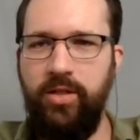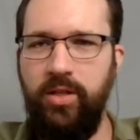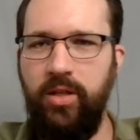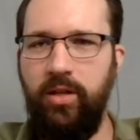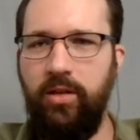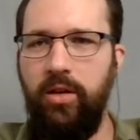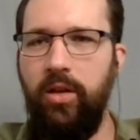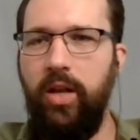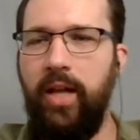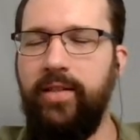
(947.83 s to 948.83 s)
isn't it.
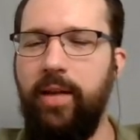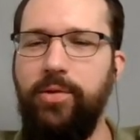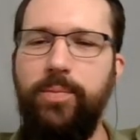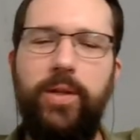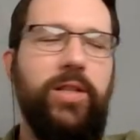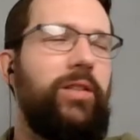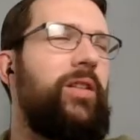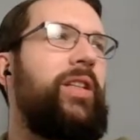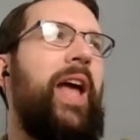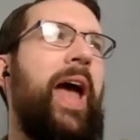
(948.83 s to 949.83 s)
It tempts me to
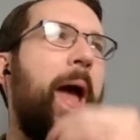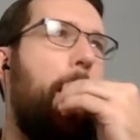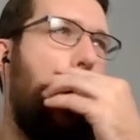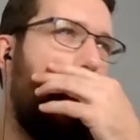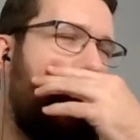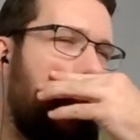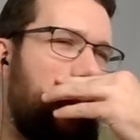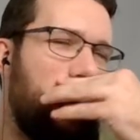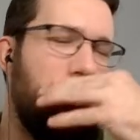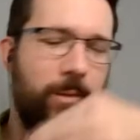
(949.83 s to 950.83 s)
look at
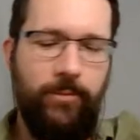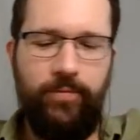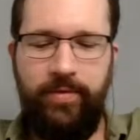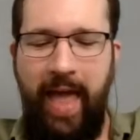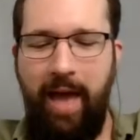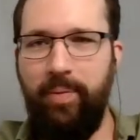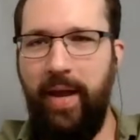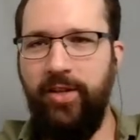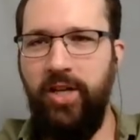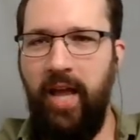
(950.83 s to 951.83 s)
that
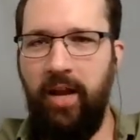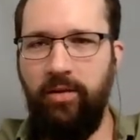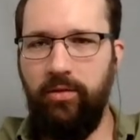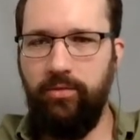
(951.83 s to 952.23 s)
page again,